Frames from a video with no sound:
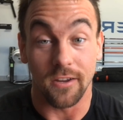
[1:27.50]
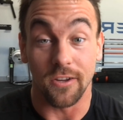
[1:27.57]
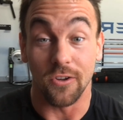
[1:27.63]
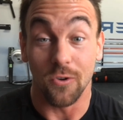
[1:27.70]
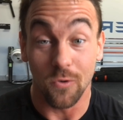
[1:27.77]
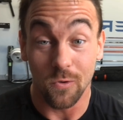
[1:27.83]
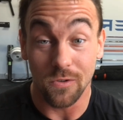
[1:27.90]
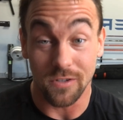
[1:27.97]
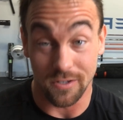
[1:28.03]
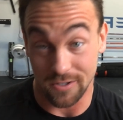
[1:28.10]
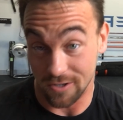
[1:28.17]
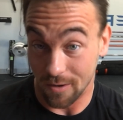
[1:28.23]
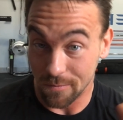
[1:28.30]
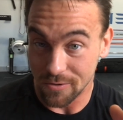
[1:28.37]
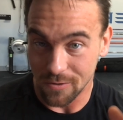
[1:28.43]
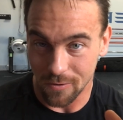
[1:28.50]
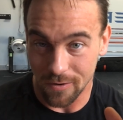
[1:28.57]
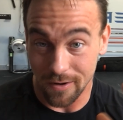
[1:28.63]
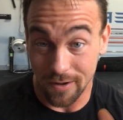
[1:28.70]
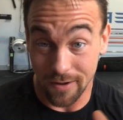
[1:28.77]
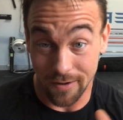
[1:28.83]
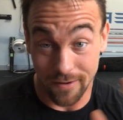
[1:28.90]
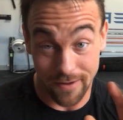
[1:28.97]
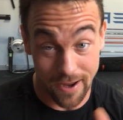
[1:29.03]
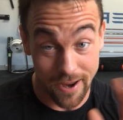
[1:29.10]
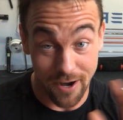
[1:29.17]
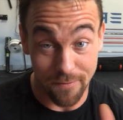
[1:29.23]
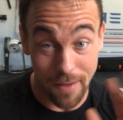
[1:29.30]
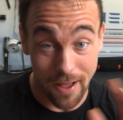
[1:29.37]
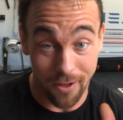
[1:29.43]
used some sort of
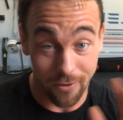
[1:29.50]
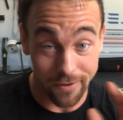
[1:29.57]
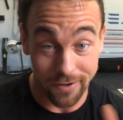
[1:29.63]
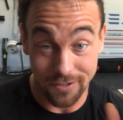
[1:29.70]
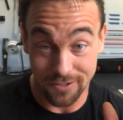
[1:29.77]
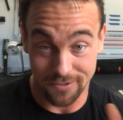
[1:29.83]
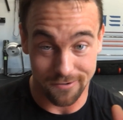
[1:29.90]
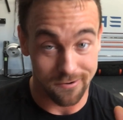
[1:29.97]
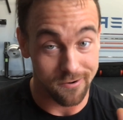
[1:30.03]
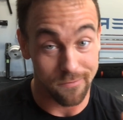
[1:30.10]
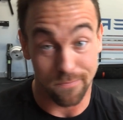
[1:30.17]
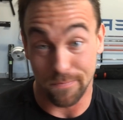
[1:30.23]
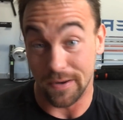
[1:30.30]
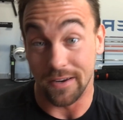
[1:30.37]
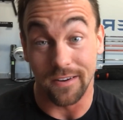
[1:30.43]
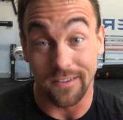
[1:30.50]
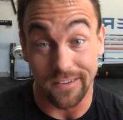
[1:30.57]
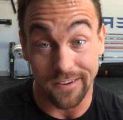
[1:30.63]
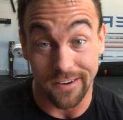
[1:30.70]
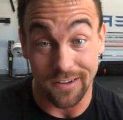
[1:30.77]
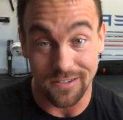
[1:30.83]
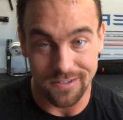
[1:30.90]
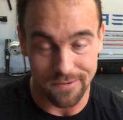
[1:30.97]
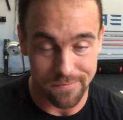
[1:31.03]
anabolics or PEDs to